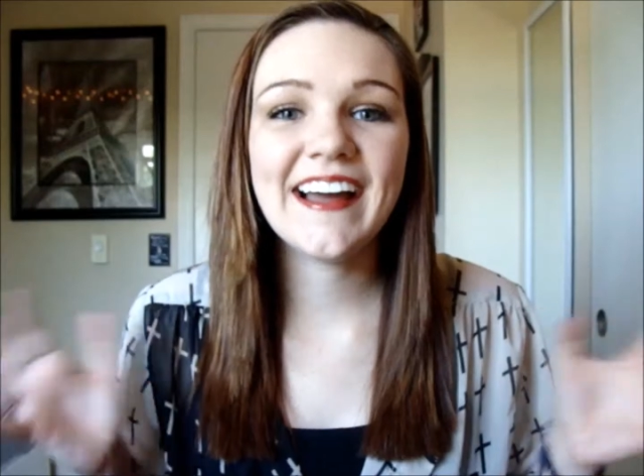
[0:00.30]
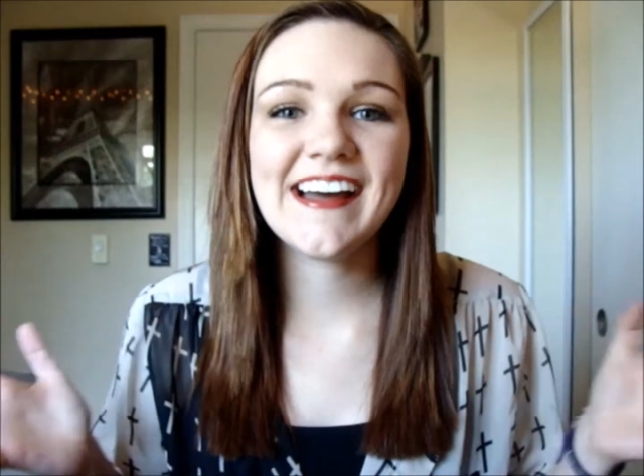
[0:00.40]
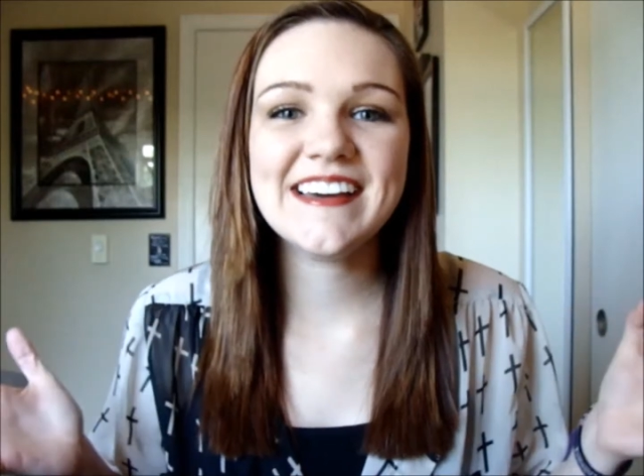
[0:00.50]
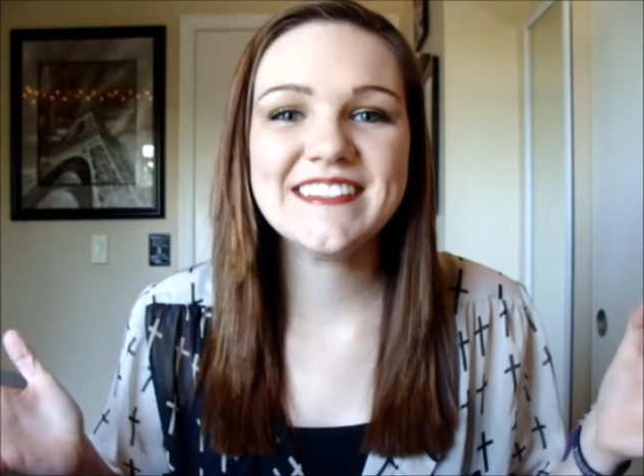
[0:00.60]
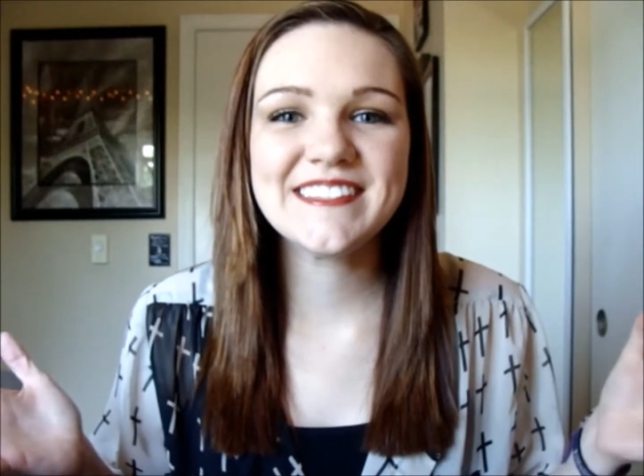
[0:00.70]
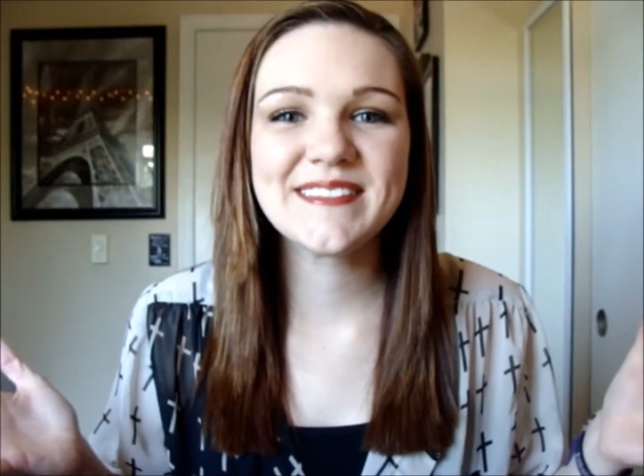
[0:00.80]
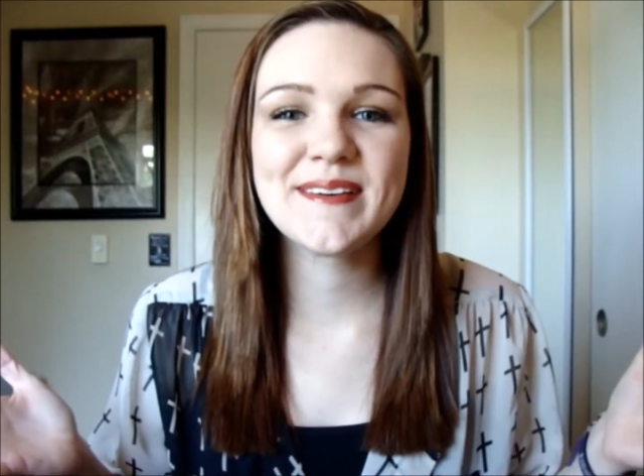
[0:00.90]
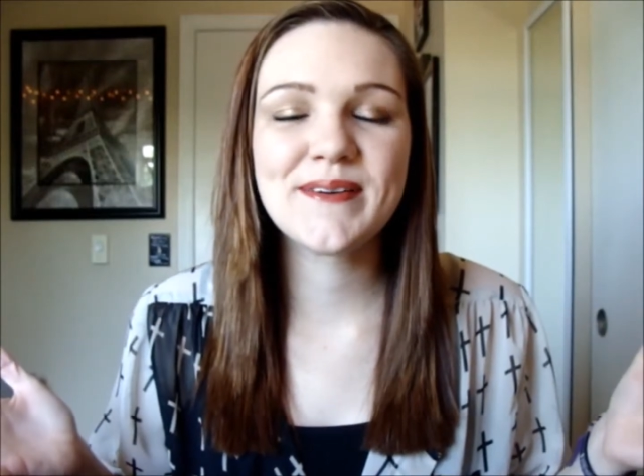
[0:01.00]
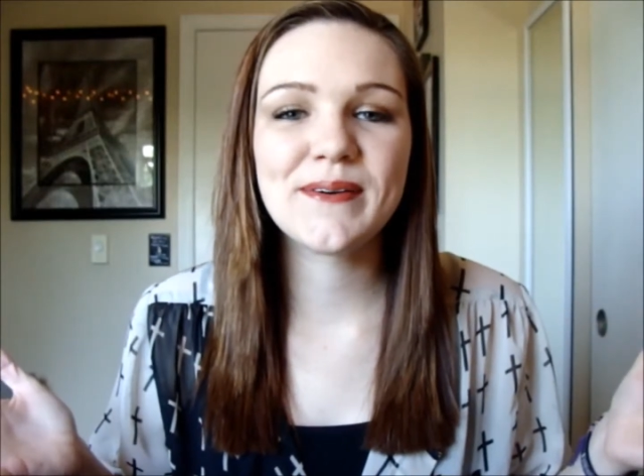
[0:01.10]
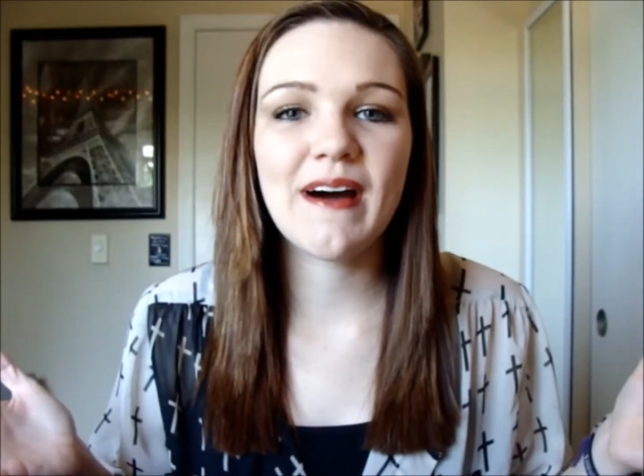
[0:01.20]
guys,
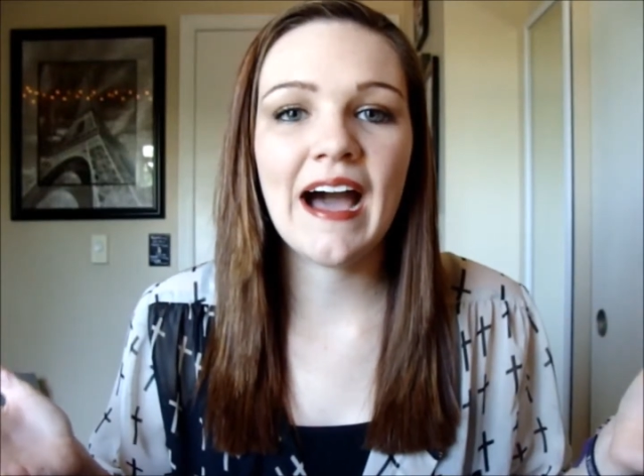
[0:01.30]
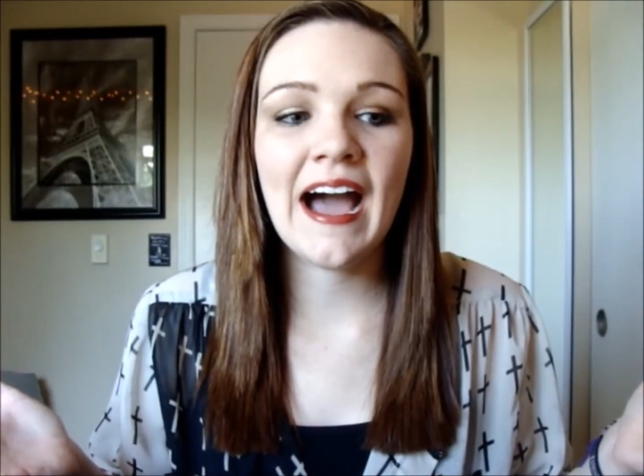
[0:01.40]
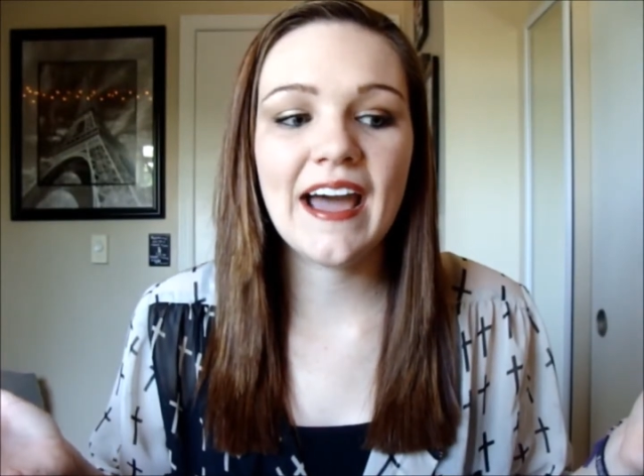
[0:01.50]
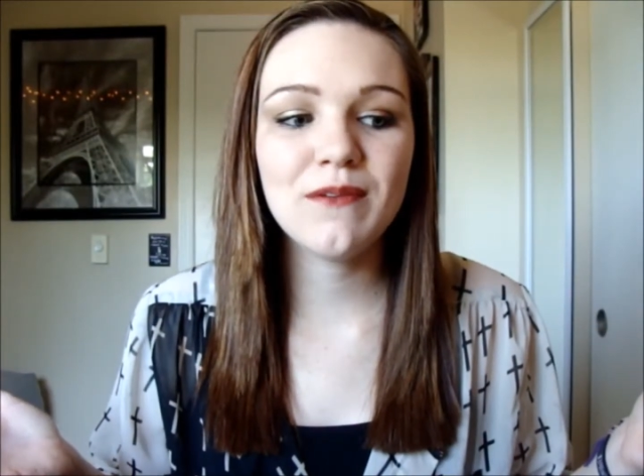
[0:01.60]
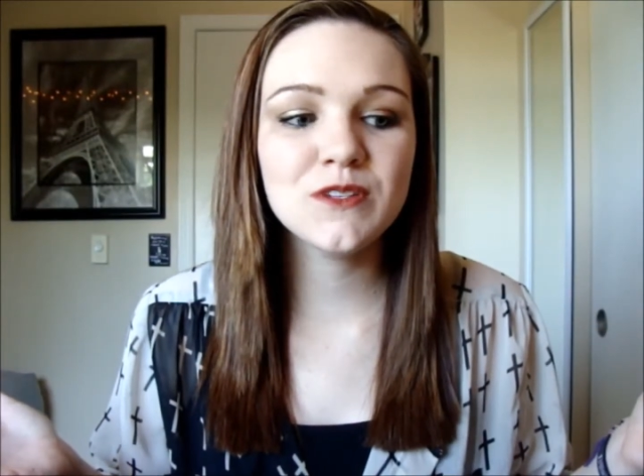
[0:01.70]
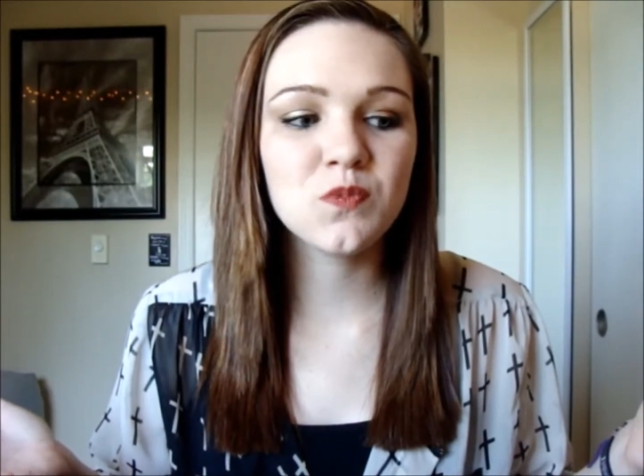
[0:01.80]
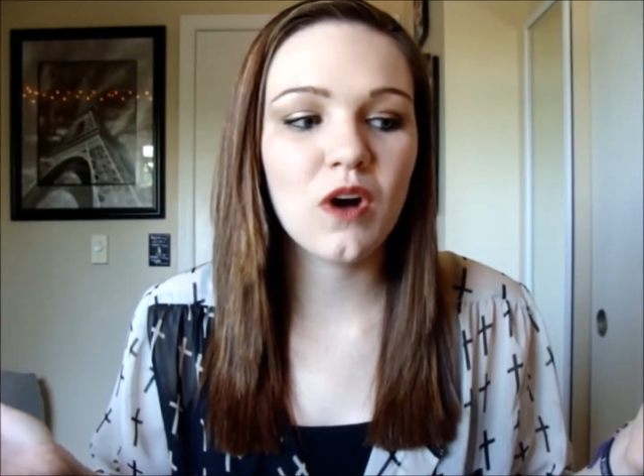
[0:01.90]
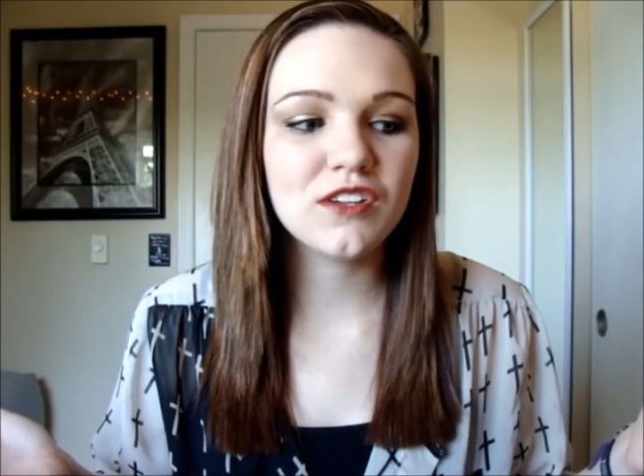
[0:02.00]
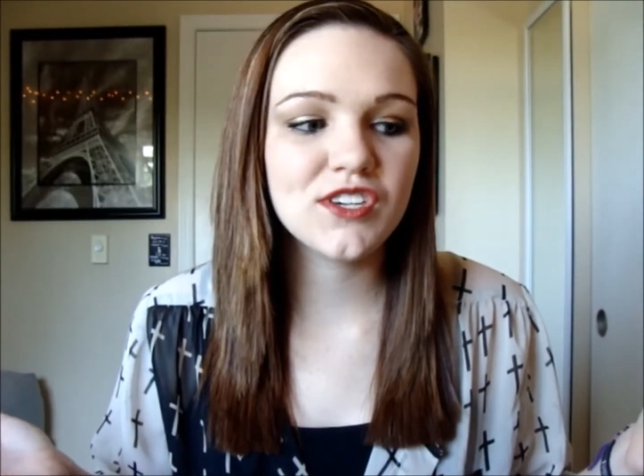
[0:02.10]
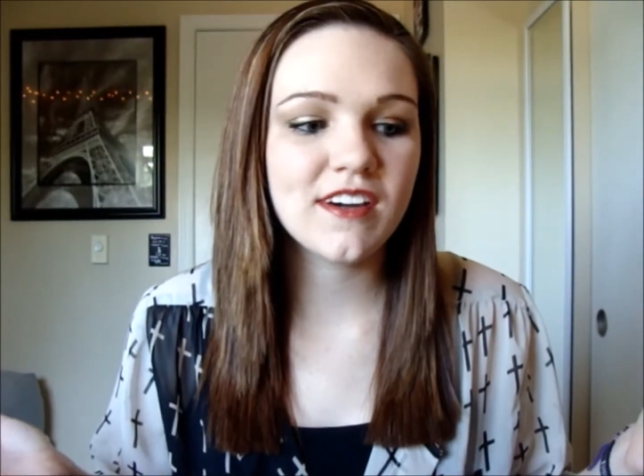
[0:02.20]
so I was
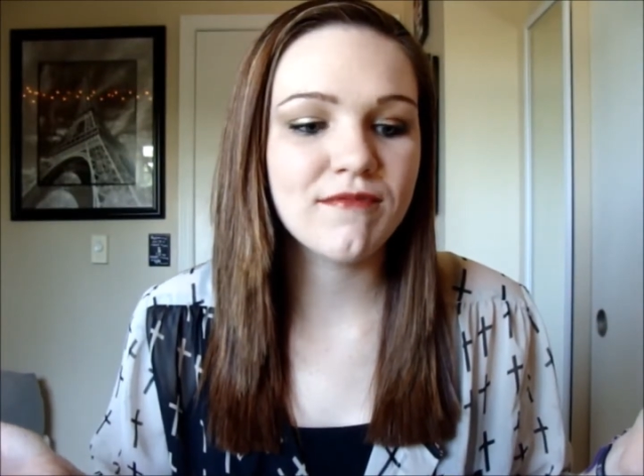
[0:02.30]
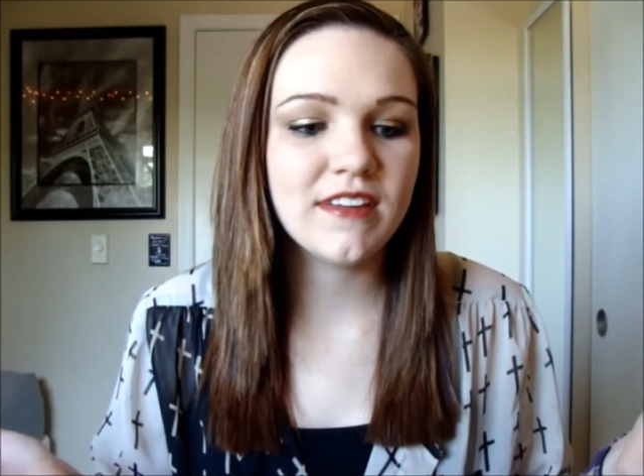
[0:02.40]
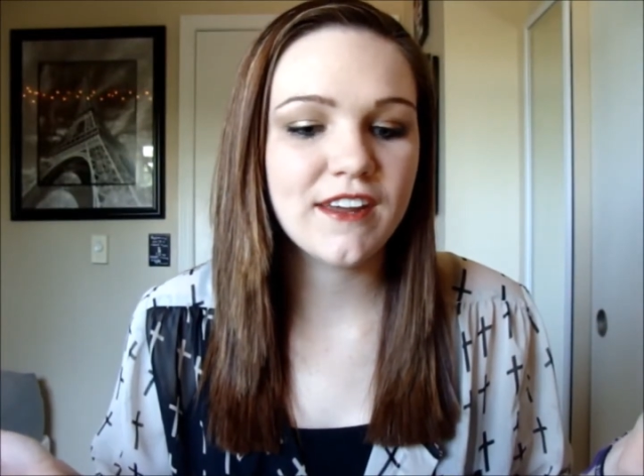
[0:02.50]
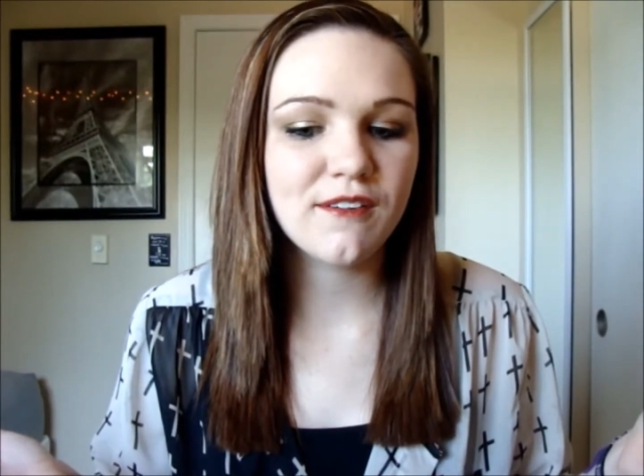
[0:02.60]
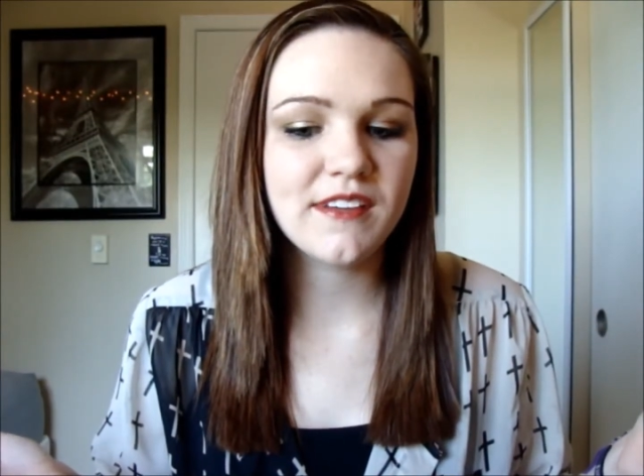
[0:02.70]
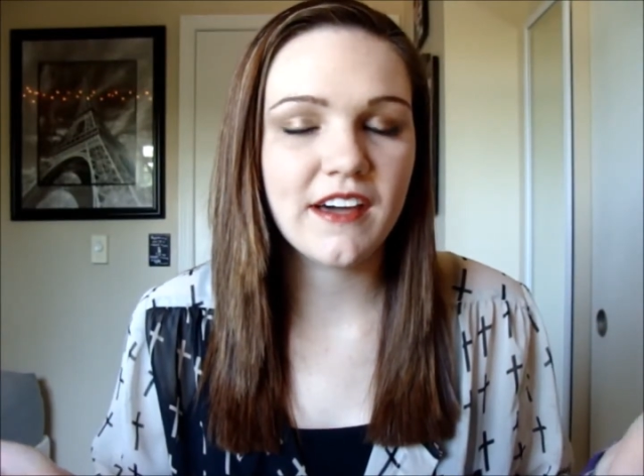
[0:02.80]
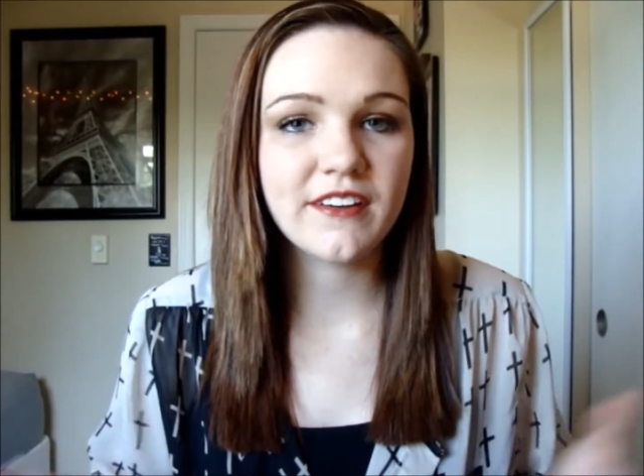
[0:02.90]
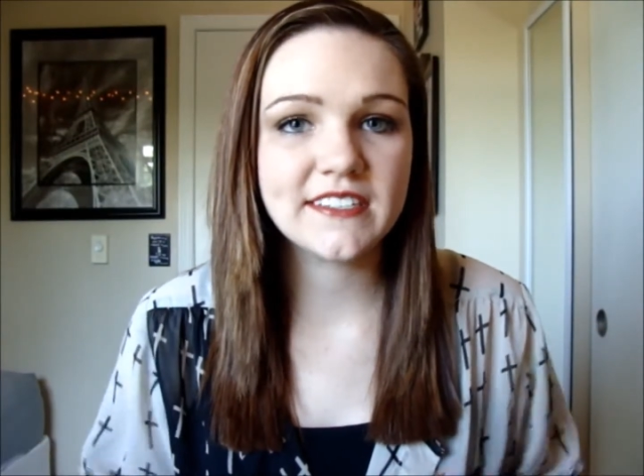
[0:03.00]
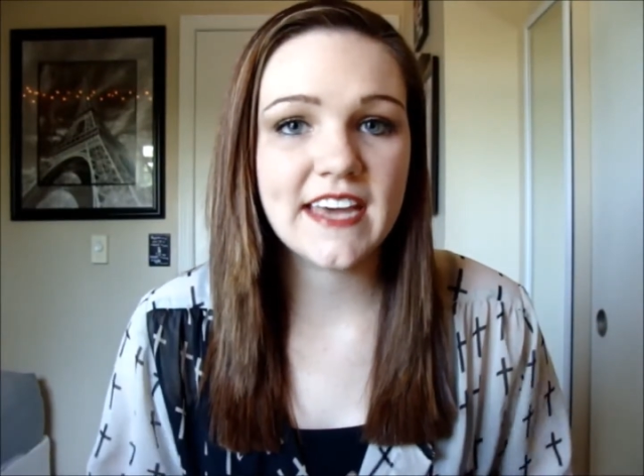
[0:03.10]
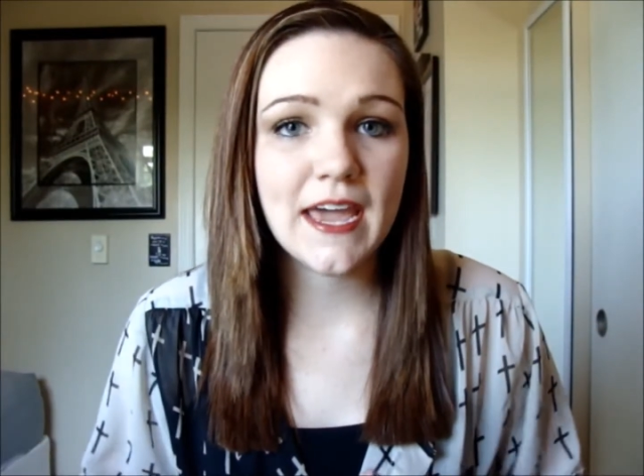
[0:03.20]
watching a video the
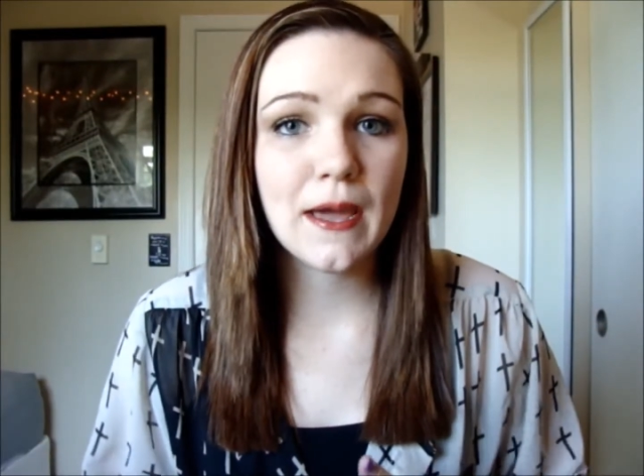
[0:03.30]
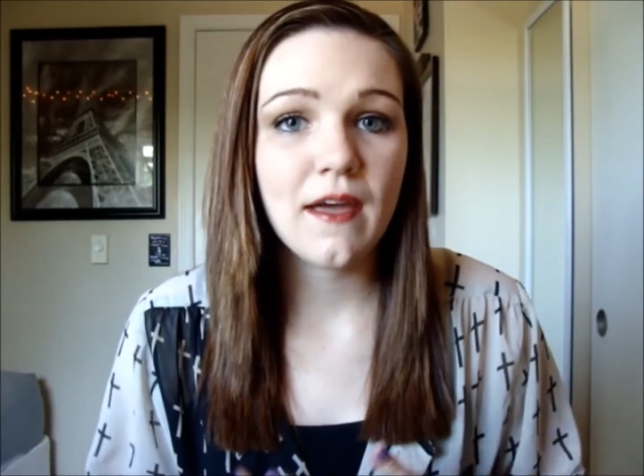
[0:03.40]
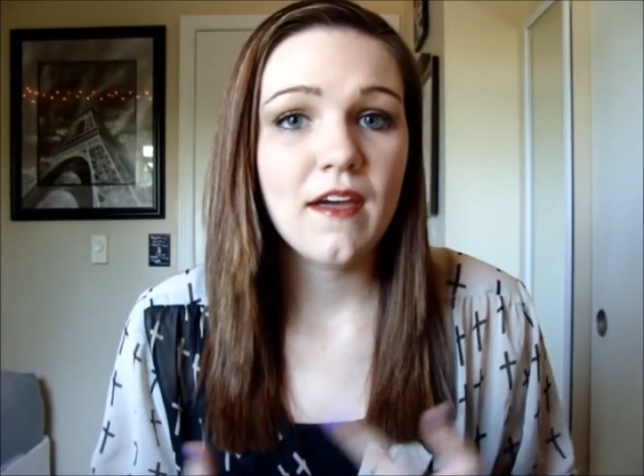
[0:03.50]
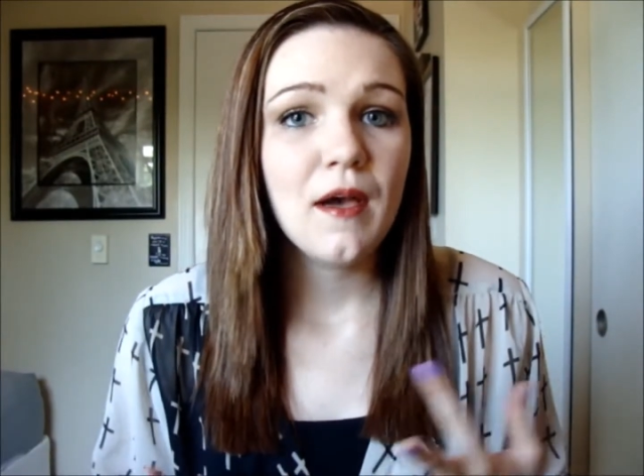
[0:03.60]
other day